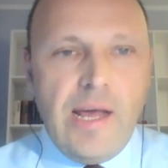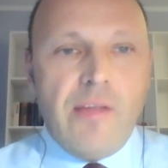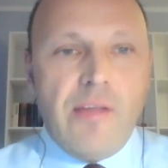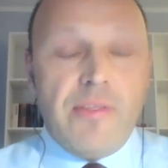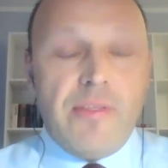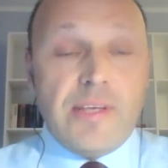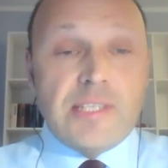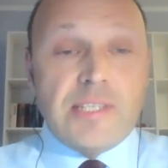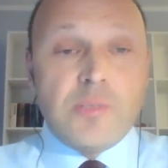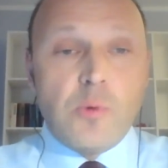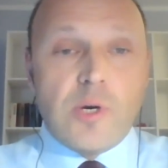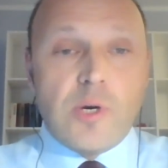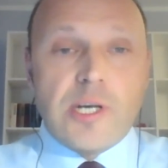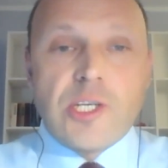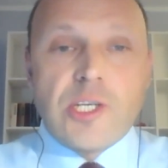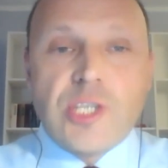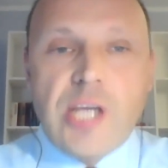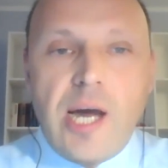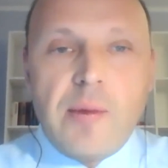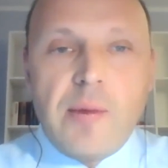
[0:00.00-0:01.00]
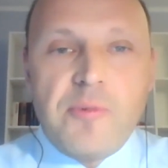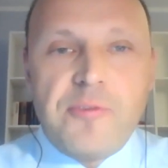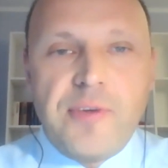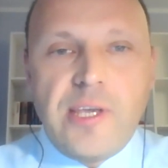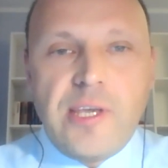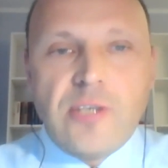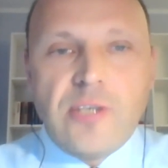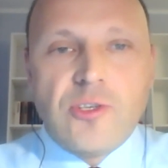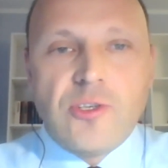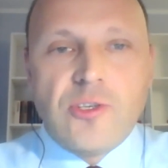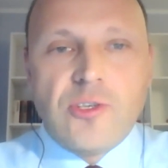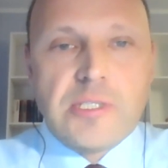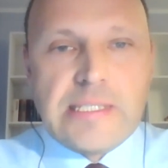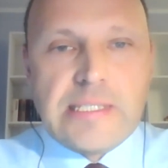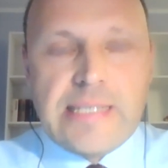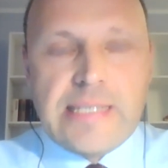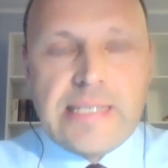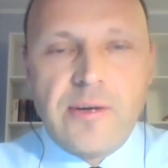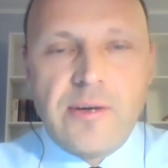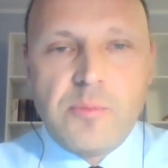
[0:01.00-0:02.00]
This workshop
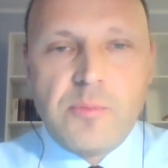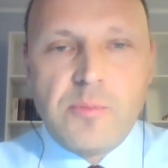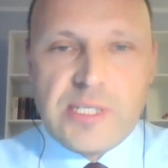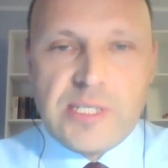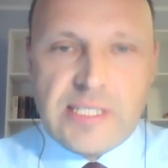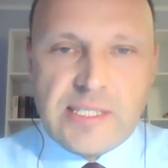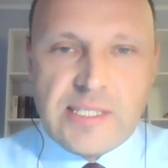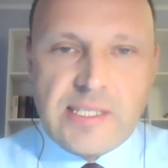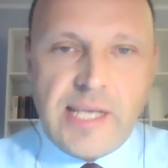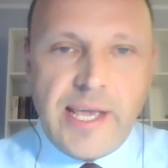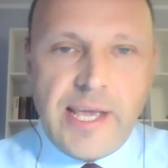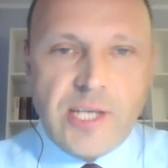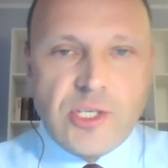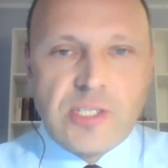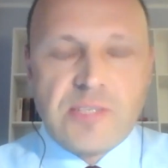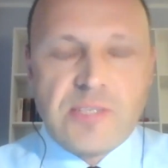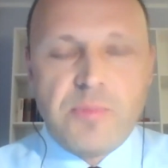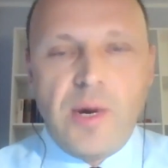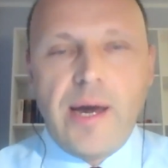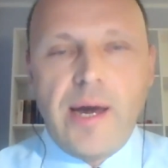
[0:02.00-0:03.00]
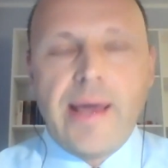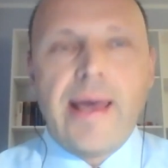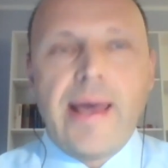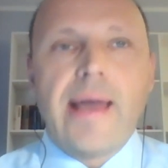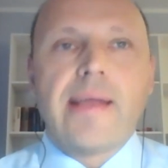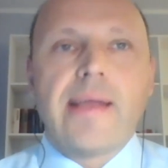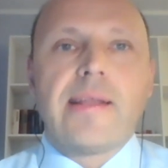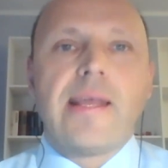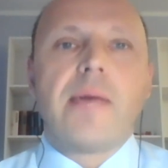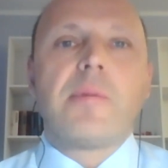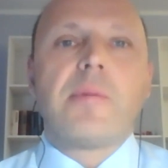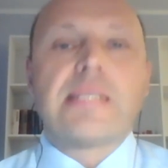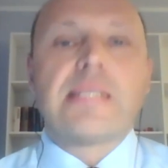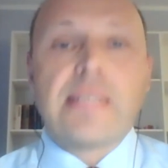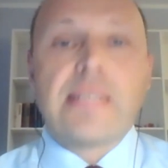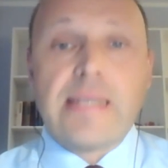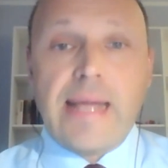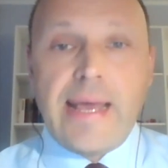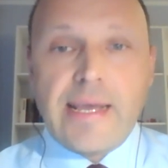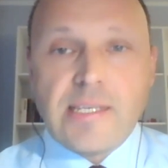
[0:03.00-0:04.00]
features presentations by
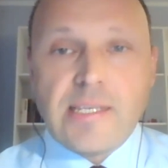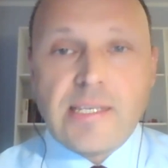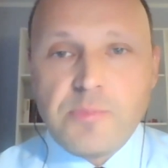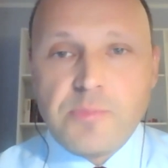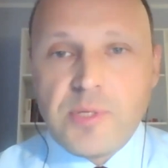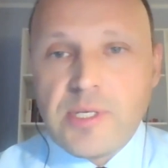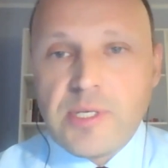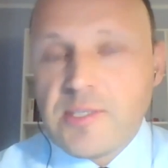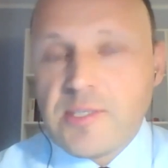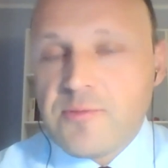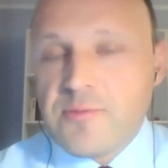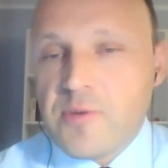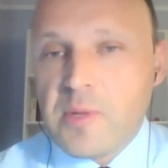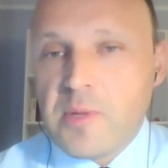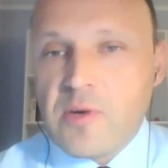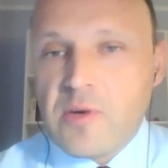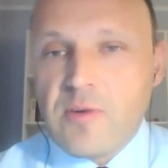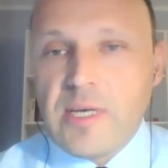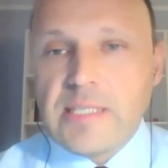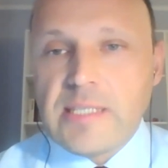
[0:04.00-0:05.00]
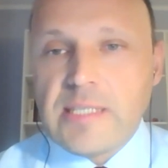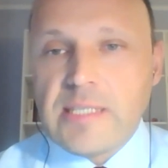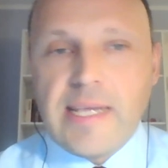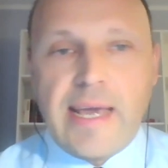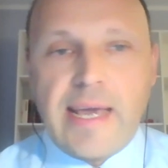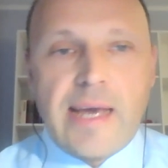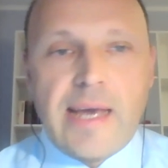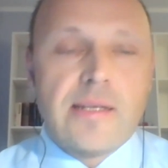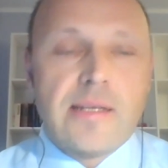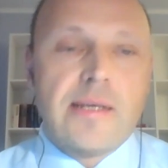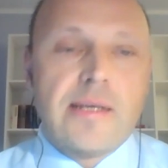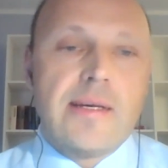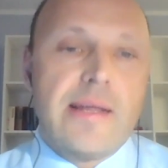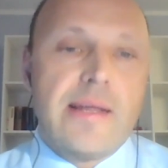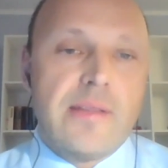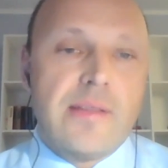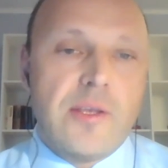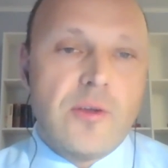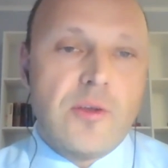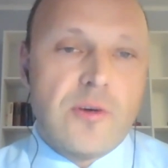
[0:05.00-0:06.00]
academics and experts from across Canada
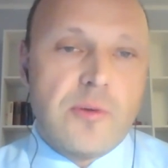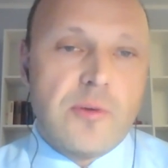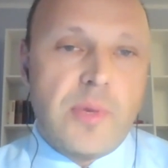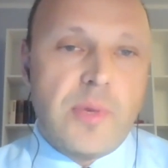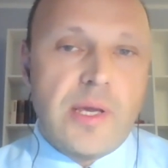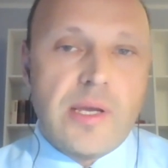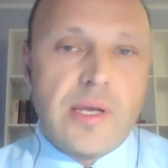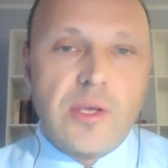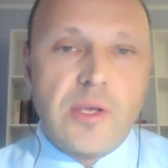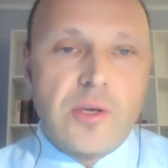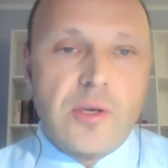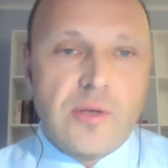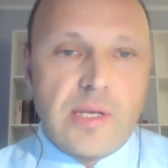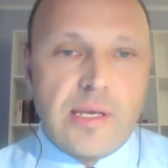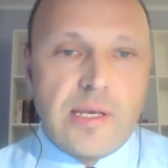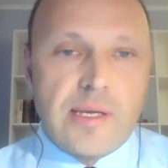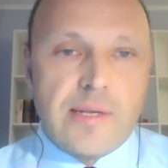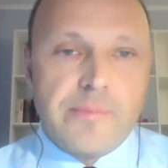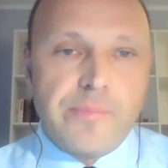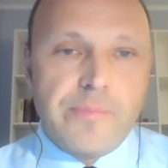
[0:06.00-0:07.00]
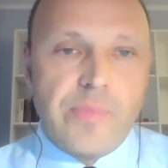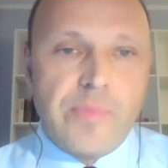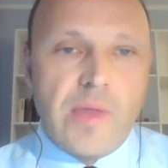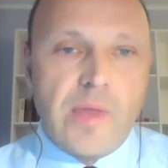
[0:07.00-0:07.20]
and the European Union.